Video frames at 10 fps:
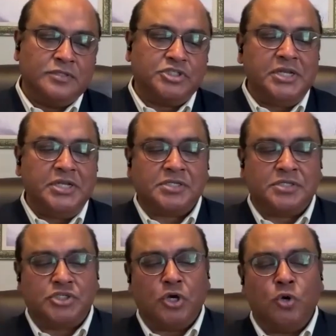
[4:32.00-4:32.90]
Jesus,
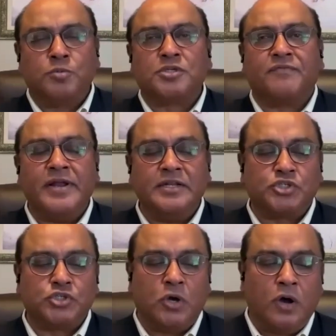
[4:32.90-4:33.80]
Job's
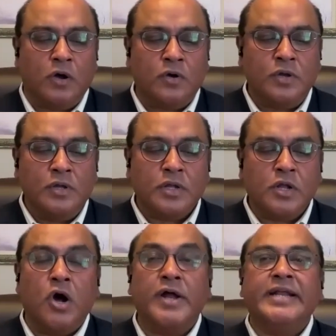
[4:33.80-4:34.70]
friends saw
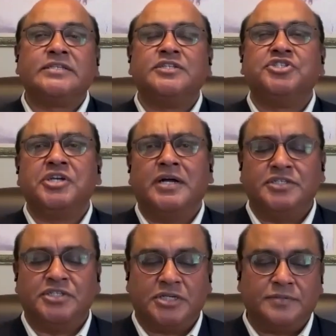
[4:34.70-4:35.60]
God as a
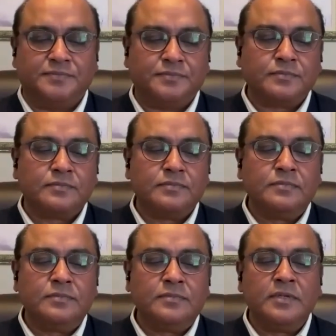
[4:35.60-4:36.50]
judge.
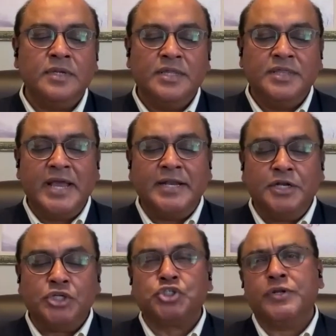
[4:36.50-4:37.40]
They
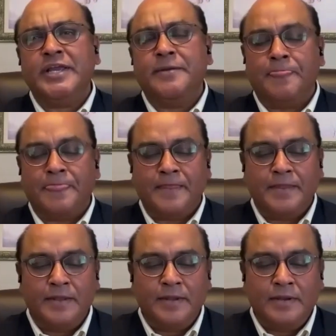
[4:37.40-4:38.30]
understood him
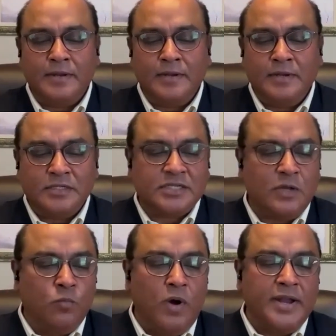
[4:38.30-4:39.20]

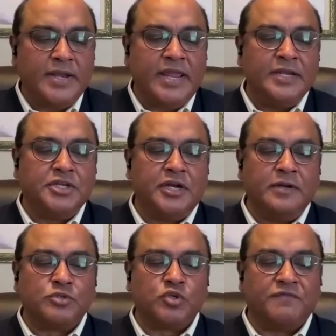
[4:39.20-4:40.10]
somewhat in
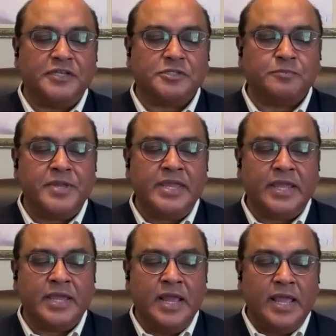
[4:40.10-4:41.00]
terms of his
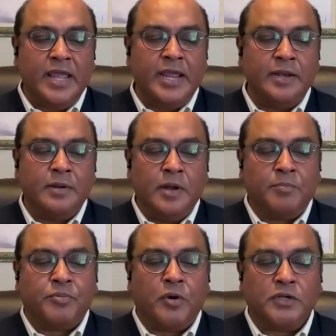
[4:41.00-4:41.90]
being in
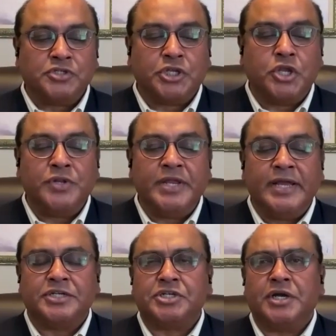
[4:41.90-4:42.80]

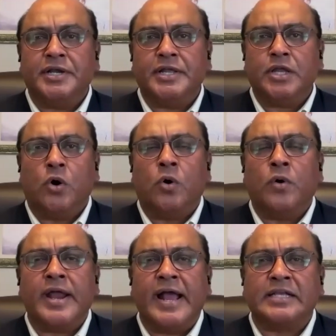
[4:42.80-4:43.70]
prosecuting attorney
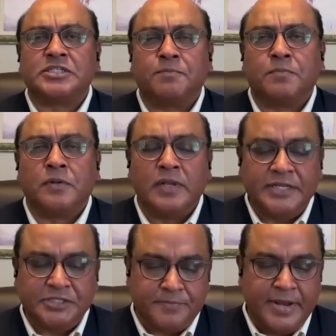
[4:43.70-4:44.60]
or as a
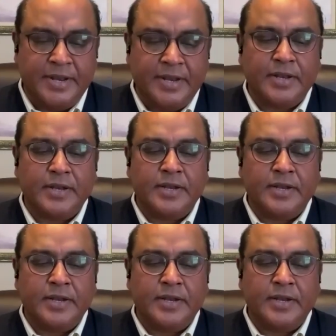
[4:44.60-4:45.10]
policeman.